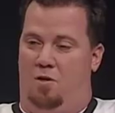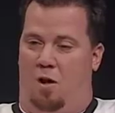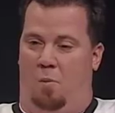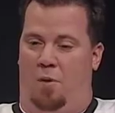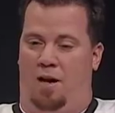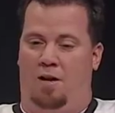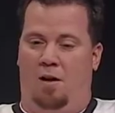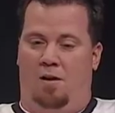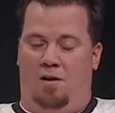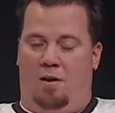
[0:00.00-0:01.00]
But
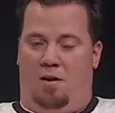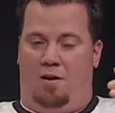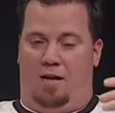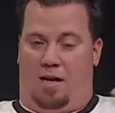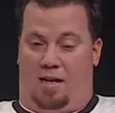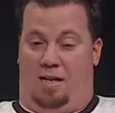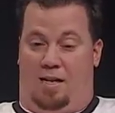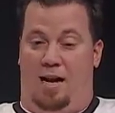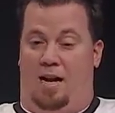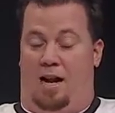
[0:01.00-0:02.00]
it
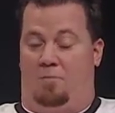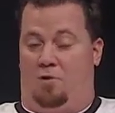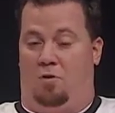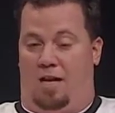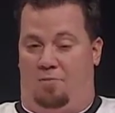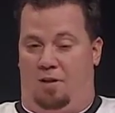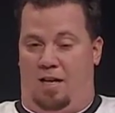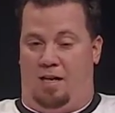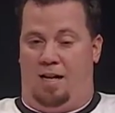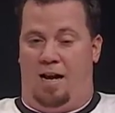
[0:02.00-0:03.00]
did, and I'm so thankful
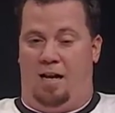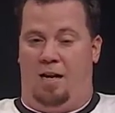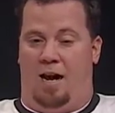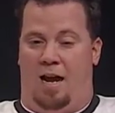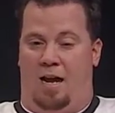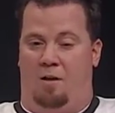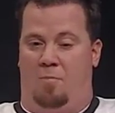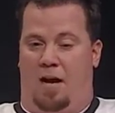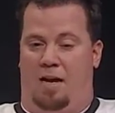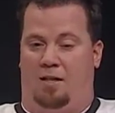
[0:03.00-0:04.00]
that it did. And
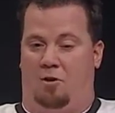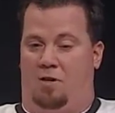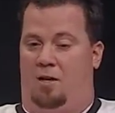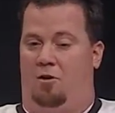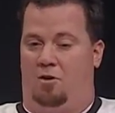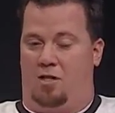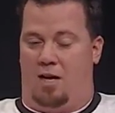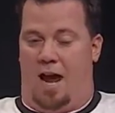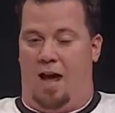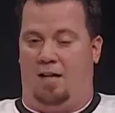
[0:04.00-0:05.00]
my 13-year-old
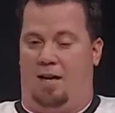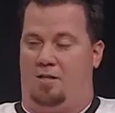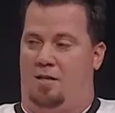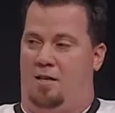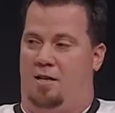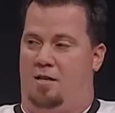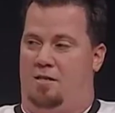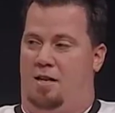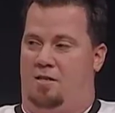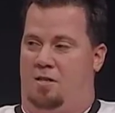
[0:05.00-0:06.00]
son, Alex,
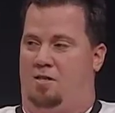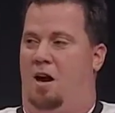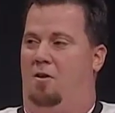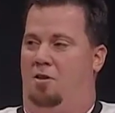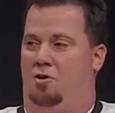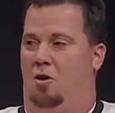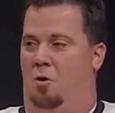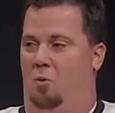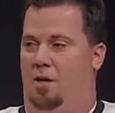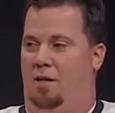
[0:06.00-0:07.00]
is the star of the
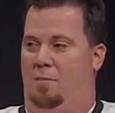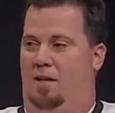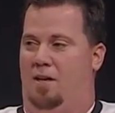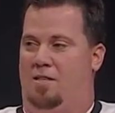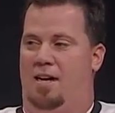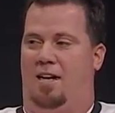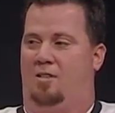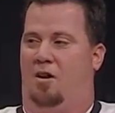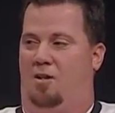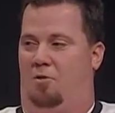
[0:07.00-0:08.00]
show, really, because he
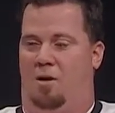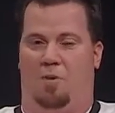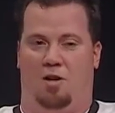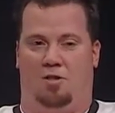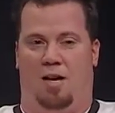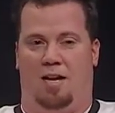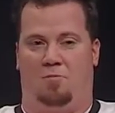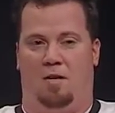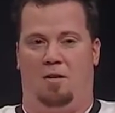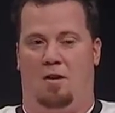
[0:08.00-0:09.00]
gets all the great
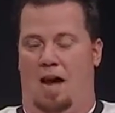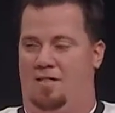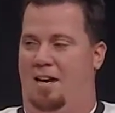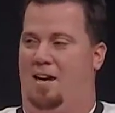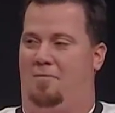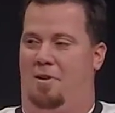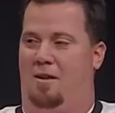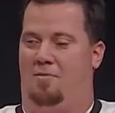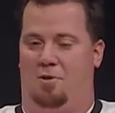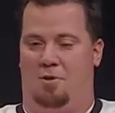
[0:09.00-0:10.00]
punchlines. I set it up for
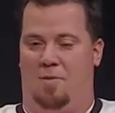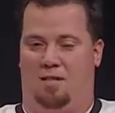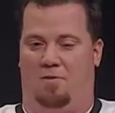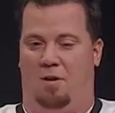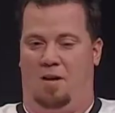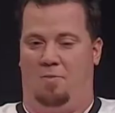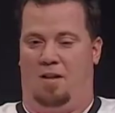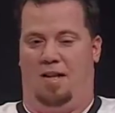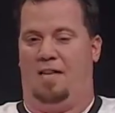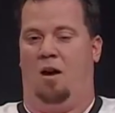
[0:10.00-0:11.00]
him, so he makes fun of me, but
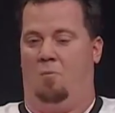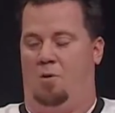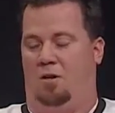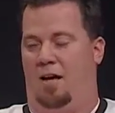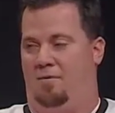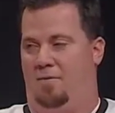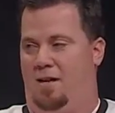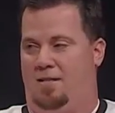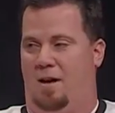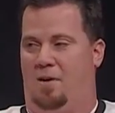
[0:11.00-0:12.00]
that's how real life
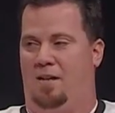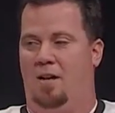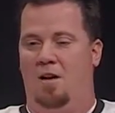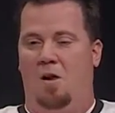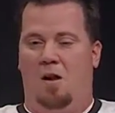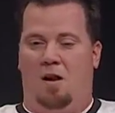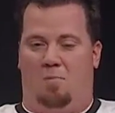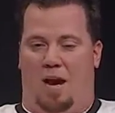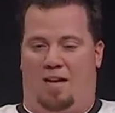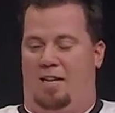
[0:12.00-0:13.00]
is. I mean,
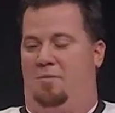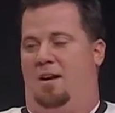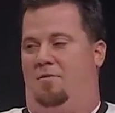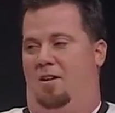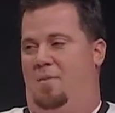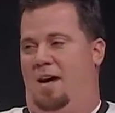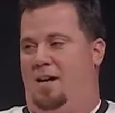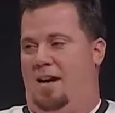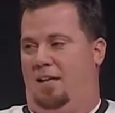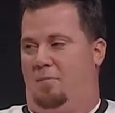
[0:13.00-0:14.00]
my kids make fun of me on a
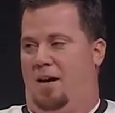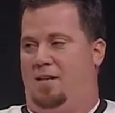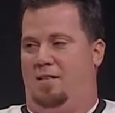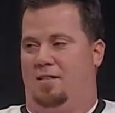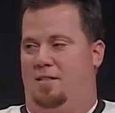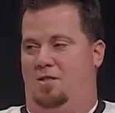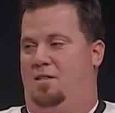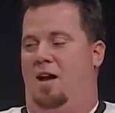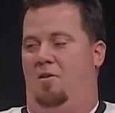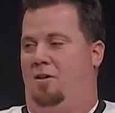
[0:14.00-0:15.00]
daily basis. It's
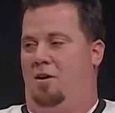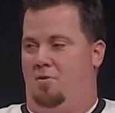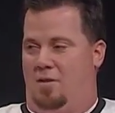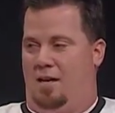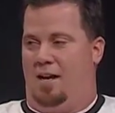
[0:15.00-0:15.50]
just how it goes, and